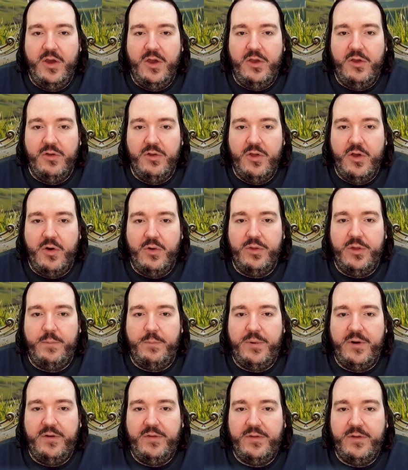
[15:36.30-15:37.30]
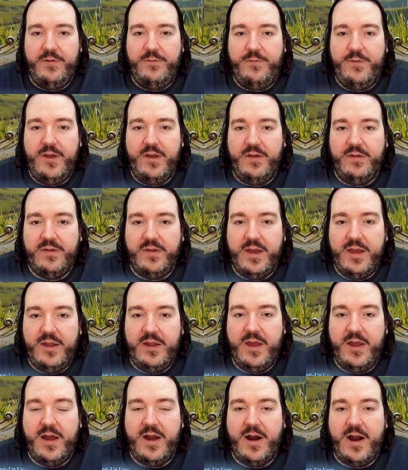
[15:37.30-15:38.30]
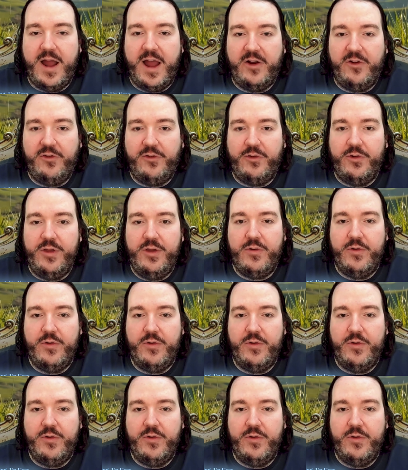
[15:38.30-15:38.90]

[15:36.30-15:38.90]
you know, the person feels like they are actually